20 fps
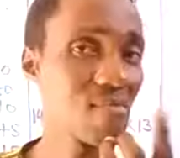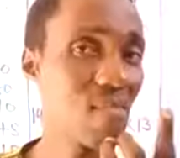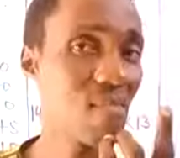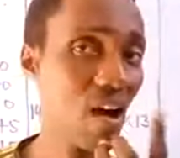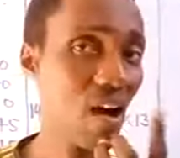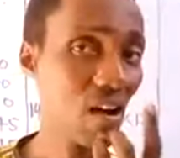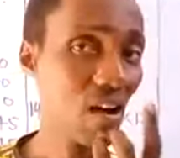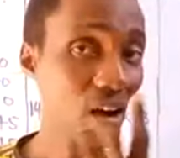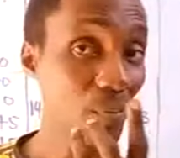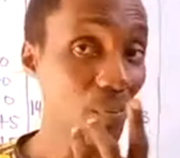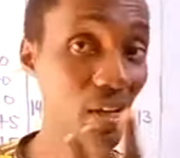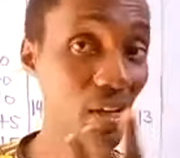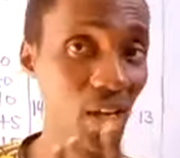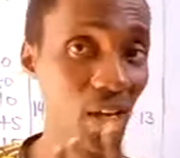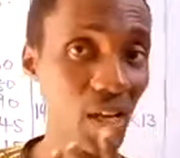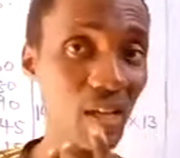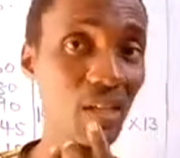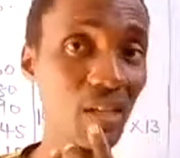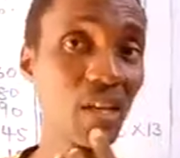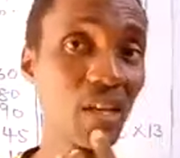Come
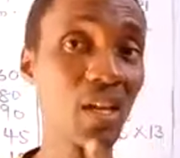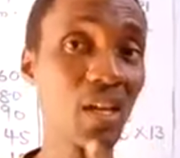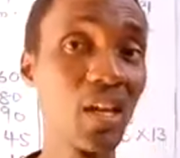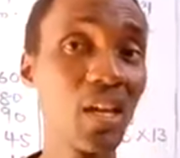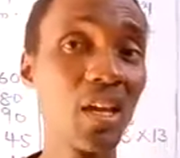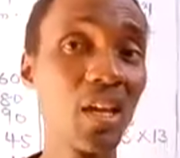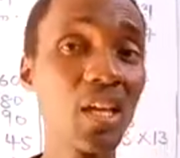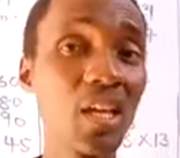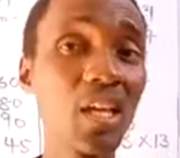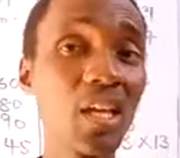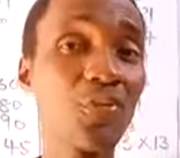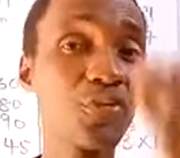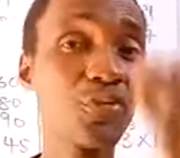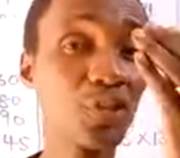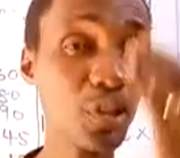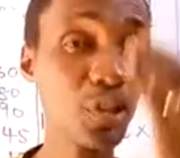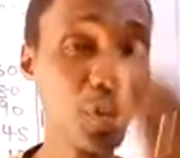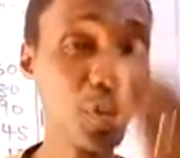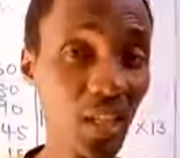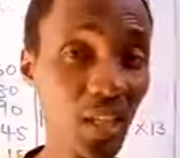again. If
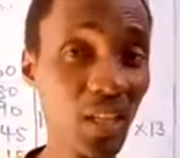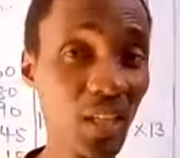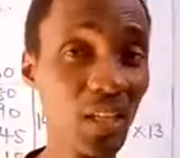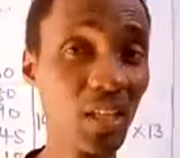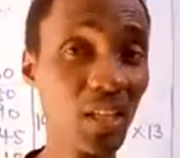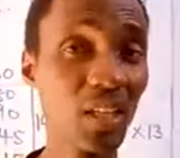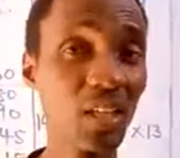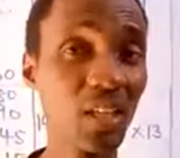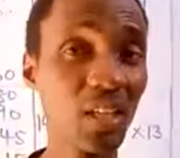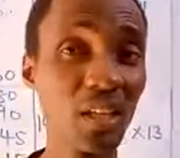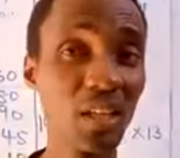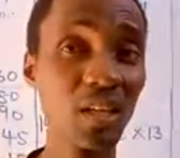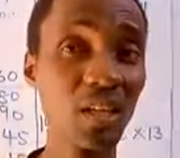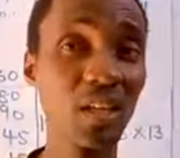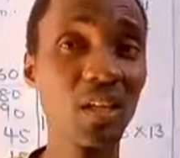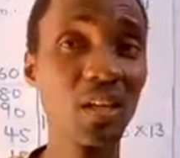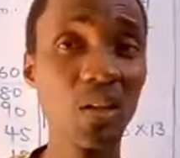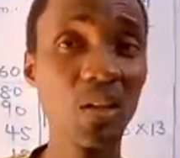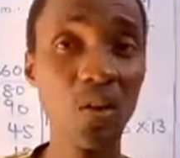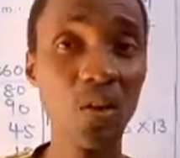3
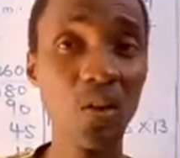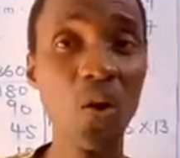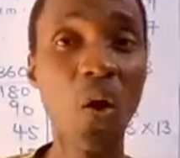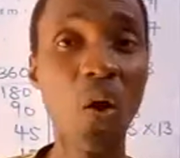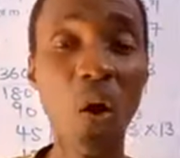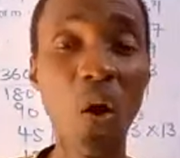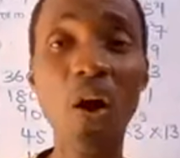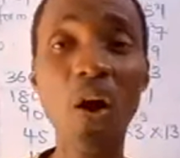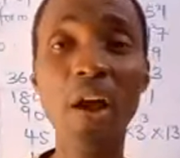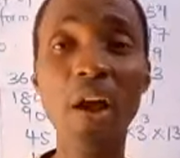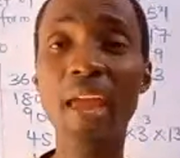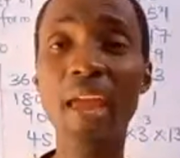or a